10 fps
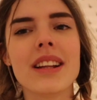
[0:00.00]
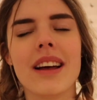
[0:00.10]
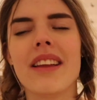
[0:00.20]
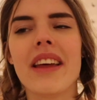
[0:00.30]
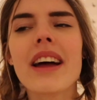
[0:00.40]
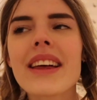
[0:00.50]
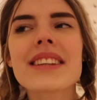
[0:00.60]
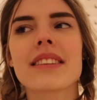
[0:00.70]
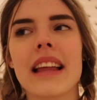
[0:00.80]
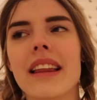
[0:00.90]
Like that's
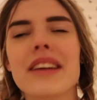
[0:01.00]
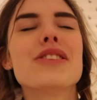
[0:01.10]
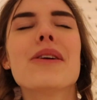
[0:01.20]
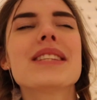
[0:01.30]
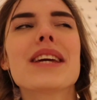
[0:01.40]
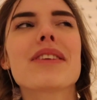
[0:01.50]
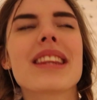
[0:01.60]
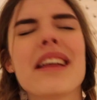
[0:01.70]
like, you don't see everything.